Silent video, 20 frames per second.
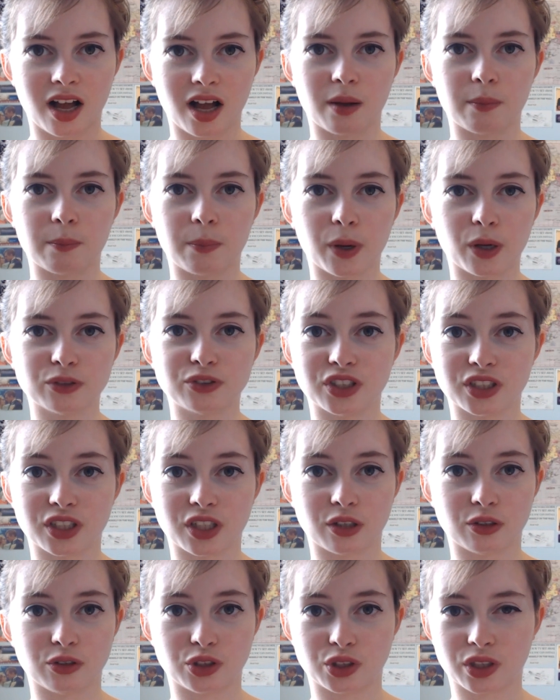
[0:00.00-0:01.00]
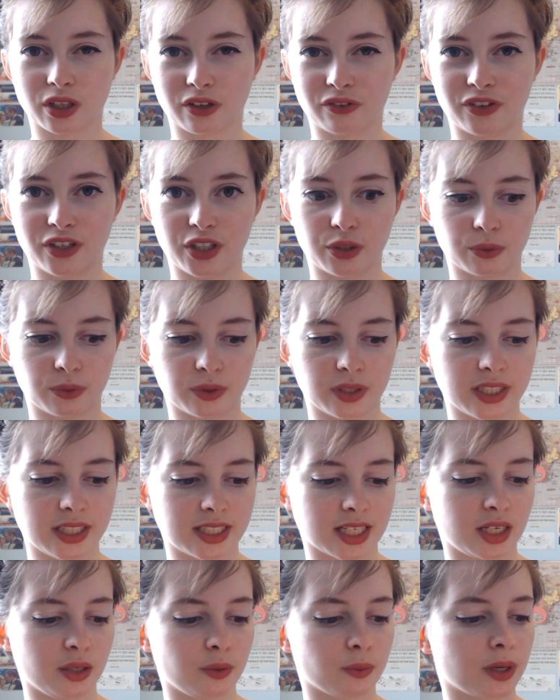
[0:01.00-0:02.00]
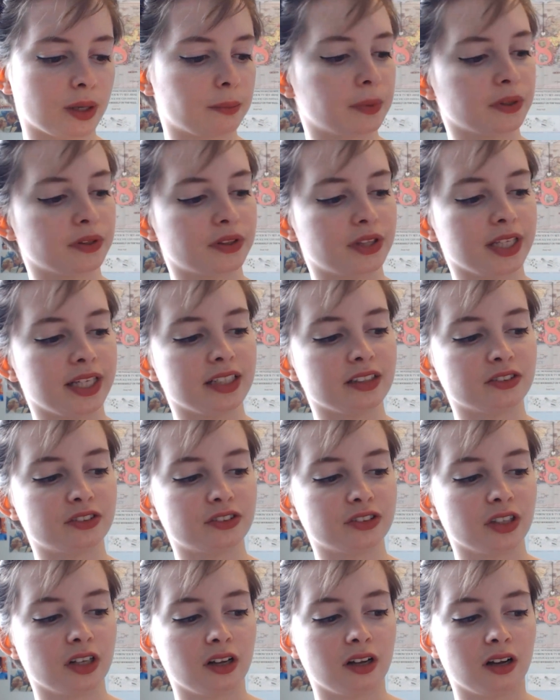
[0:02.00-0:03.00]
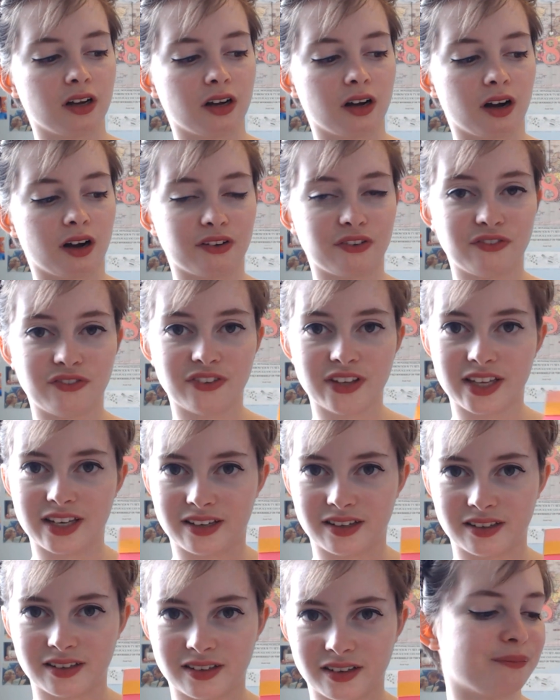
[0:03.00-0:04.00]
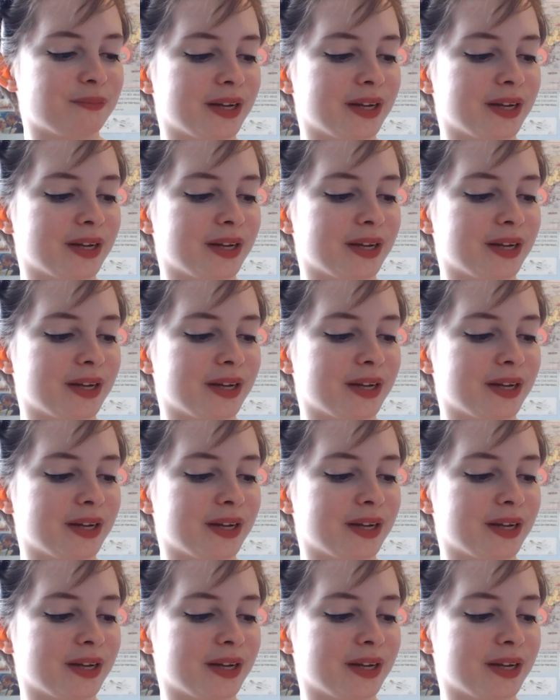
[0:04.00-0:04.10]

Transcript: post-it notes I think you will need anyway, but these are thin.